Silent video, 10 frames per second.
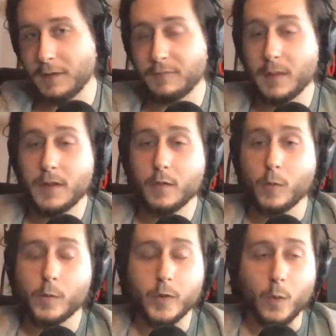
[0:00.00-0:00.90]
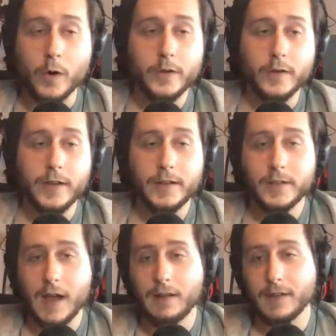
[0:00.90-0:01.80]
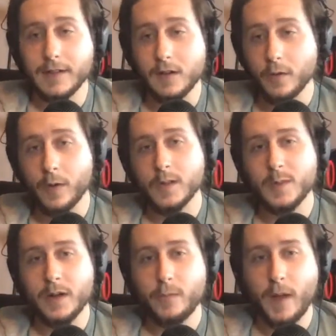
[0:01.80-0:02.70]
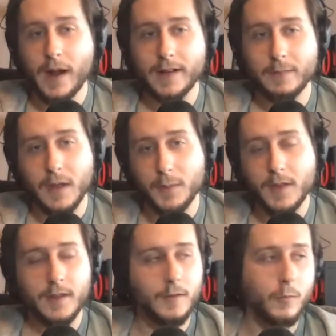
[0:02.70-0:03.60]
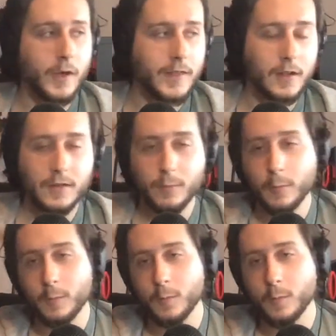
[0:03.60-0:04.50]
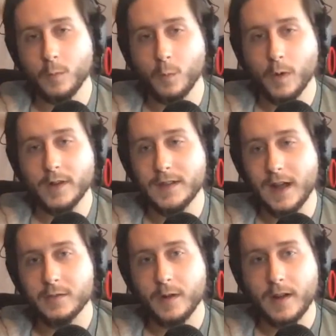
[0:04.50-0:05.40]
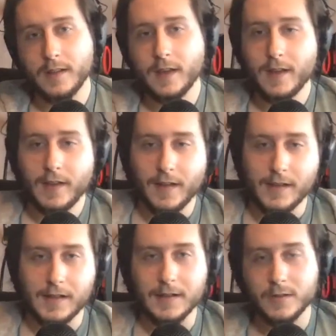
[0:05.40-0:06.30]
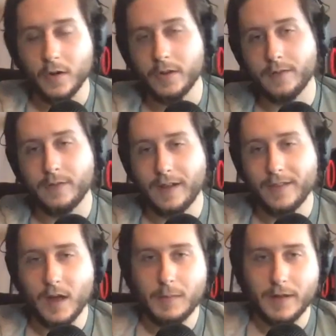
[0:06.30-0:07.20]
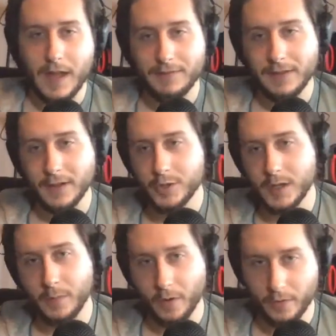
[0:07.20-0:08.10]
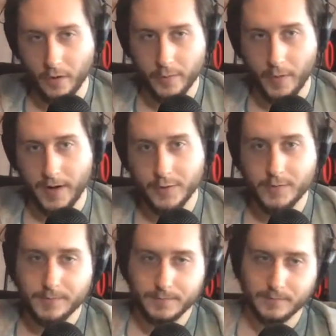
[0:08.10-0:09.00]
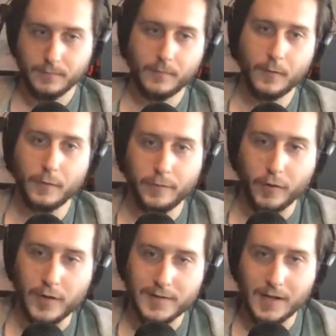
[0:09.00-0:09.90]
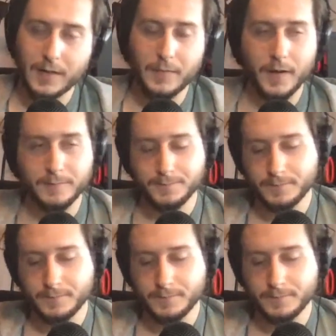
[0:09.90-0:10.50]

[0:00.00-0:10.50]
maybe you weren't looking to have like the long range battery pack, then maybe with the tax credit, it sort of end up like having a cheaper long range for the same.